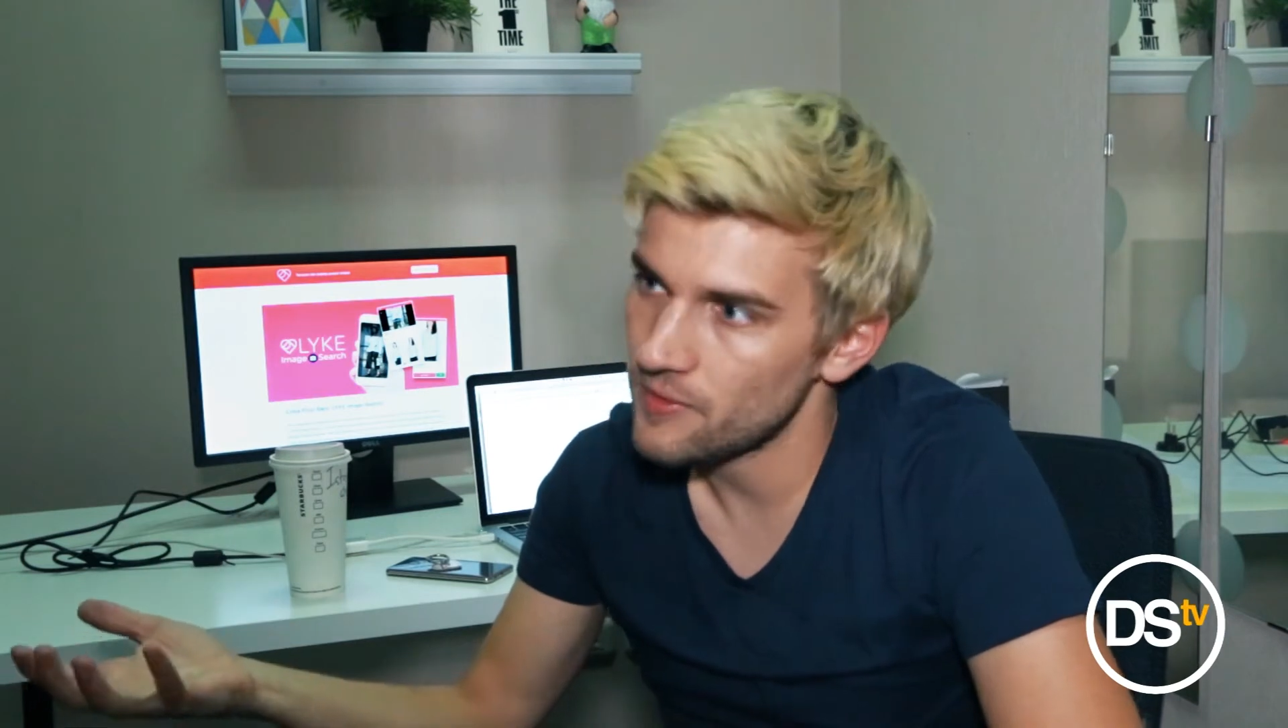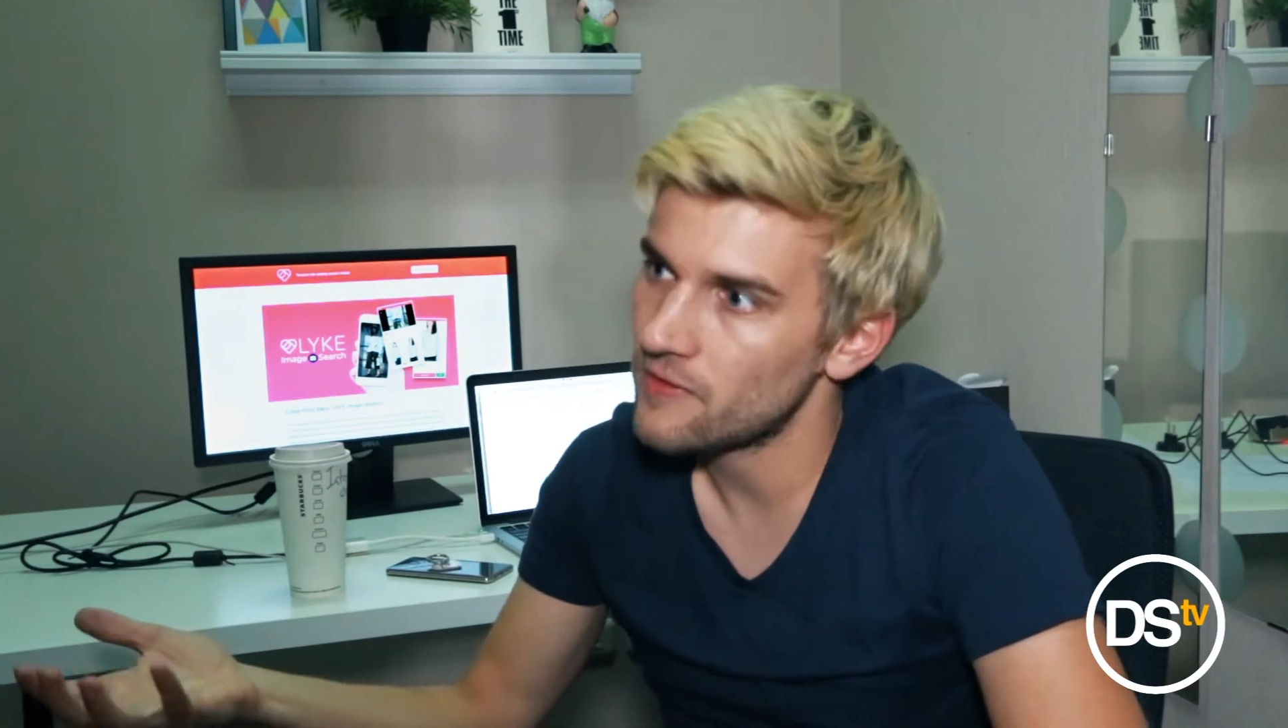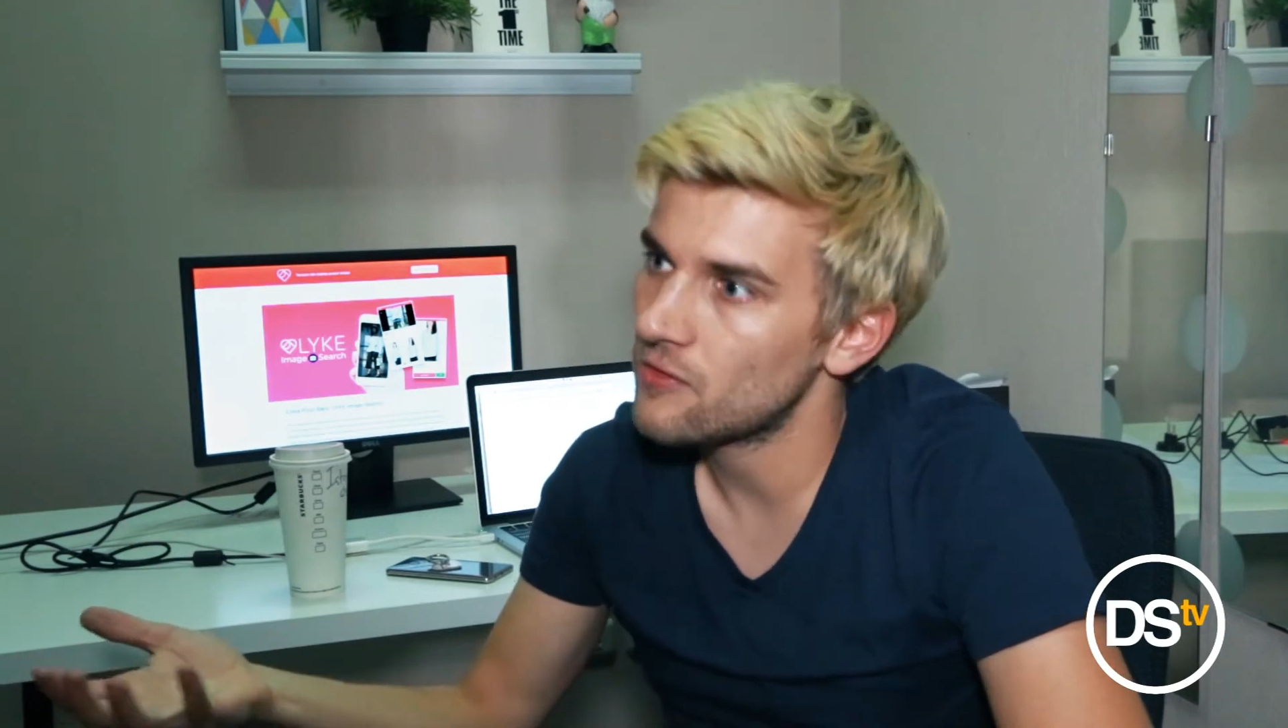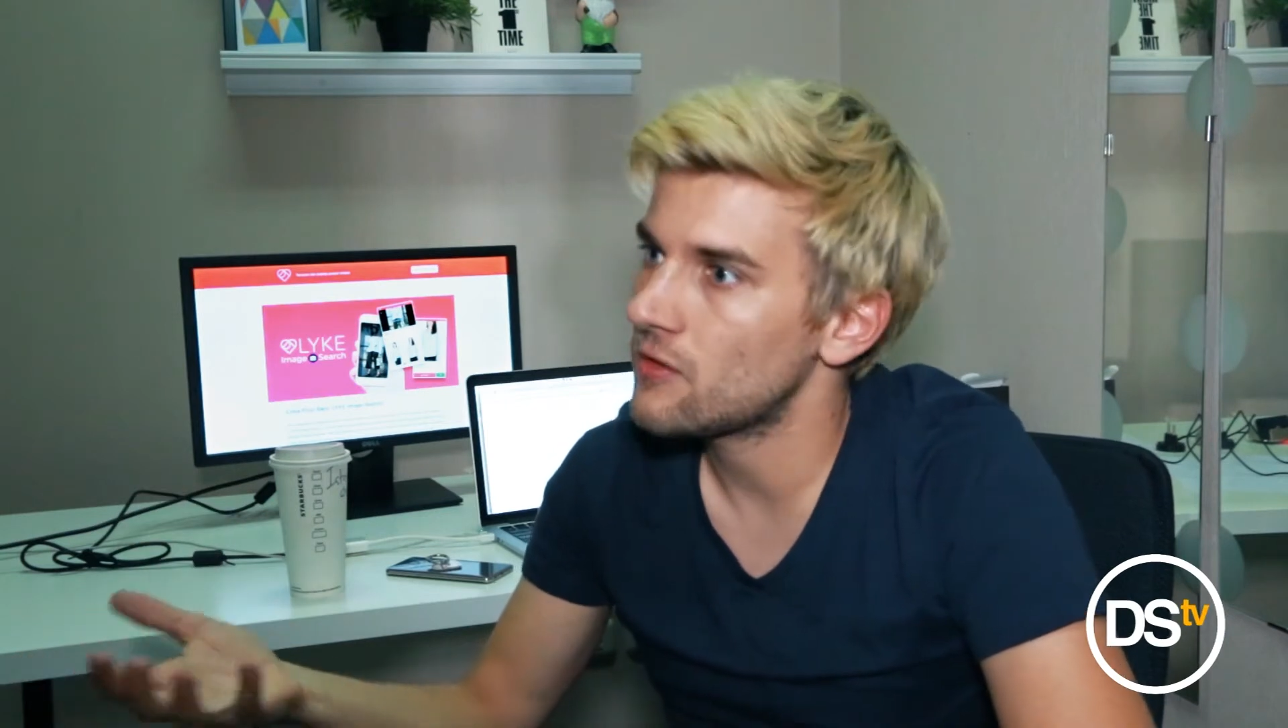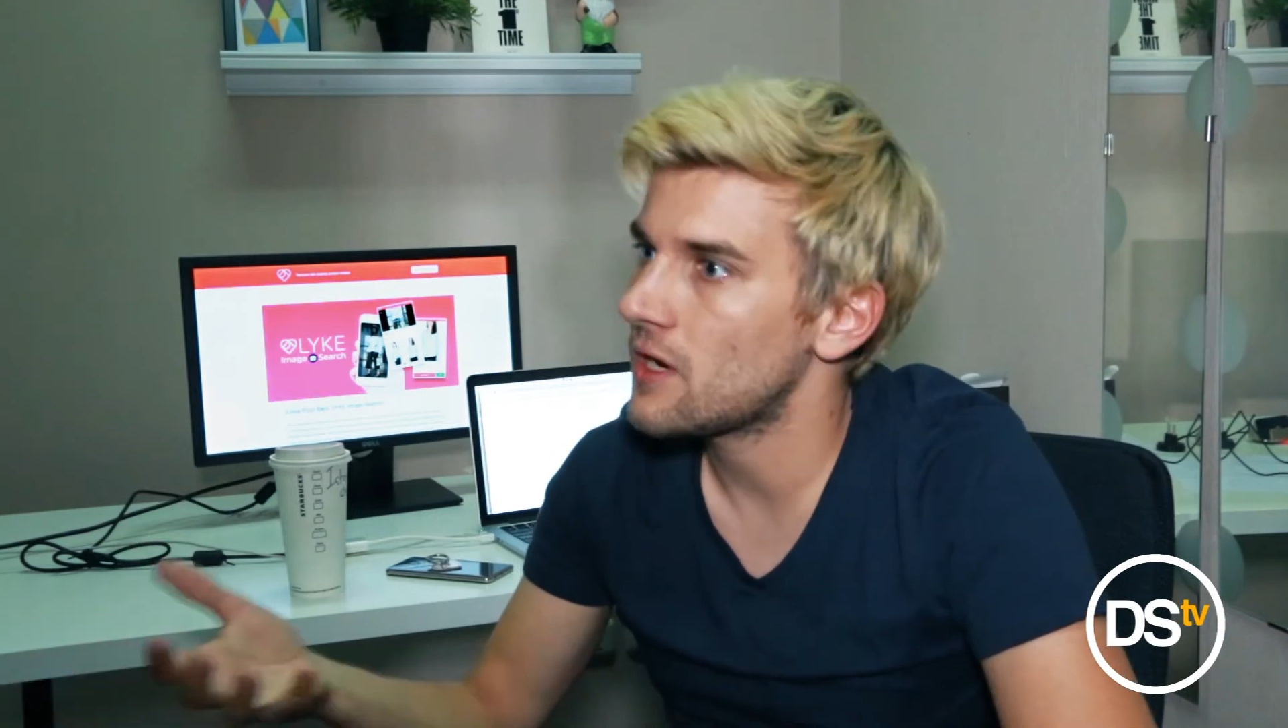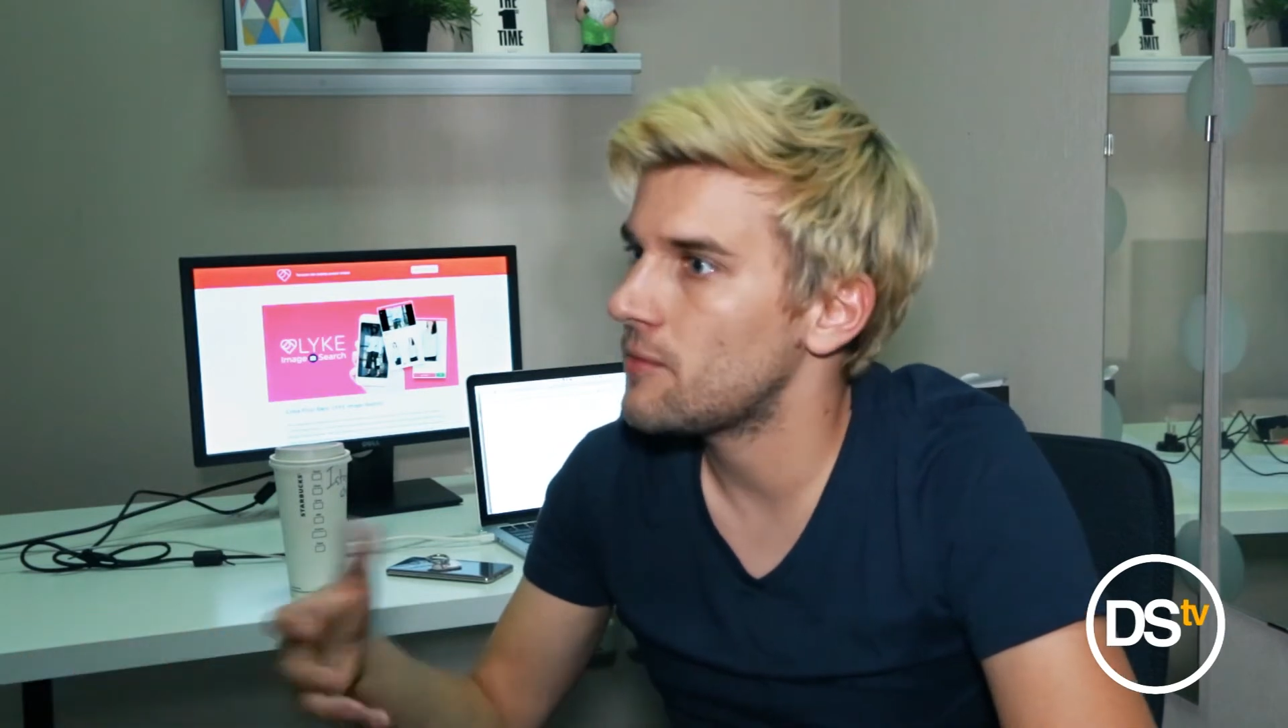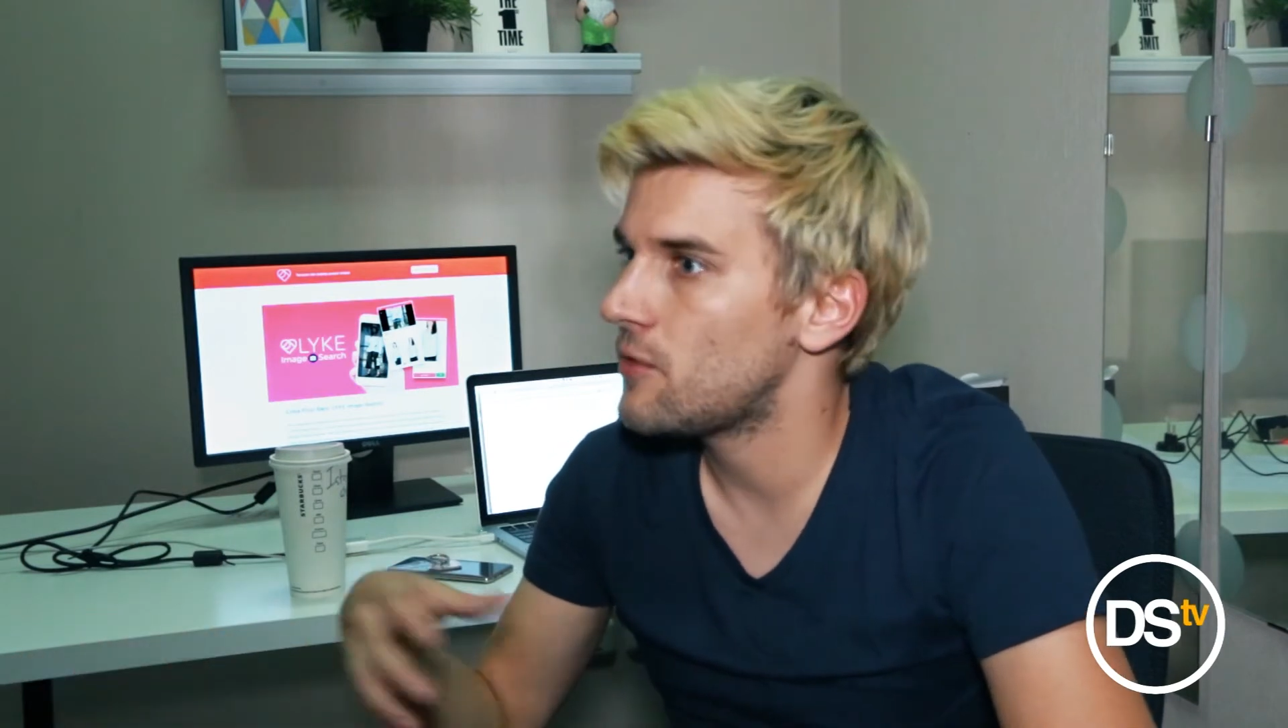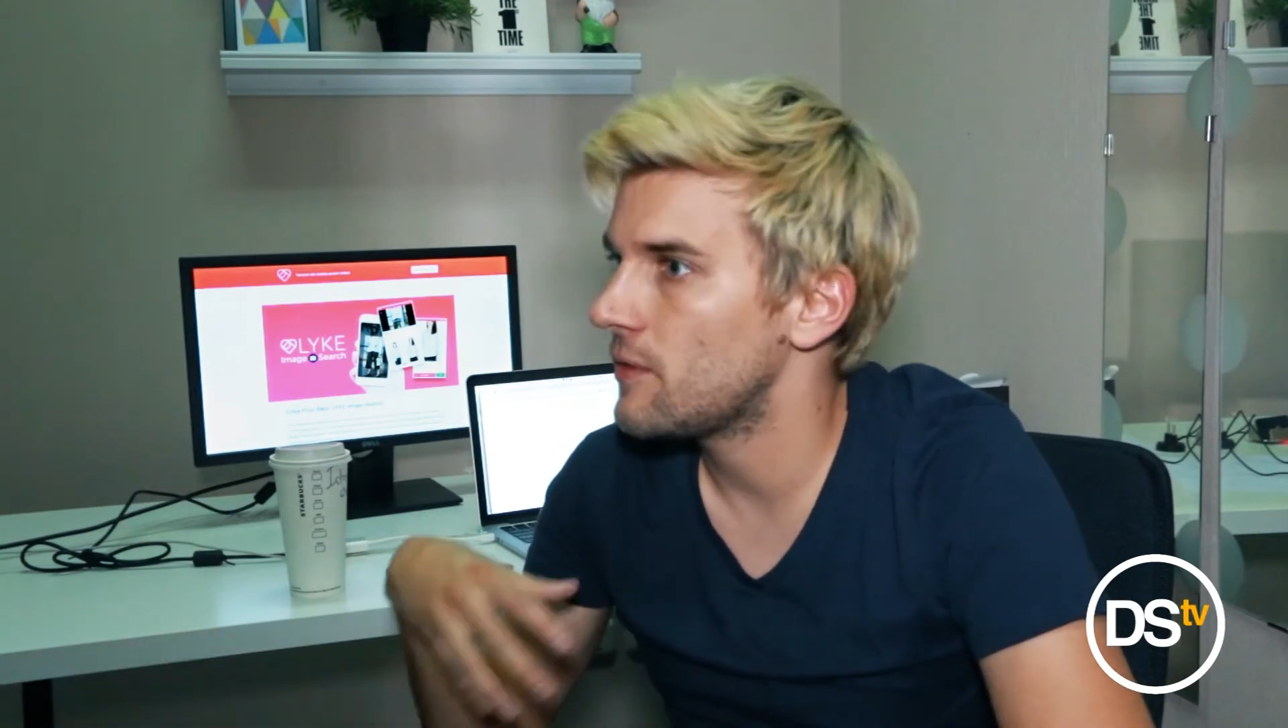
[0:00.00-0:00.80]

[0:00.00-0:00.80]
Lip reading: Instagram